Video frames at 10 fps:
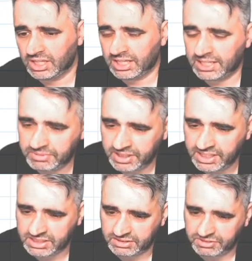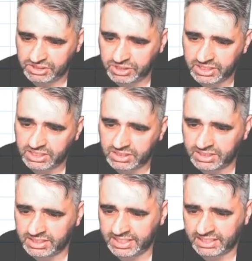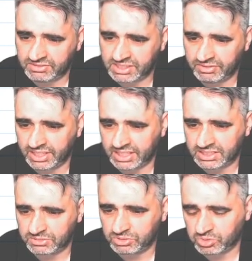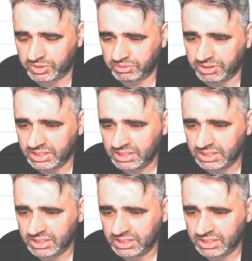Here's a nifty trick. Negative 7x equals 21.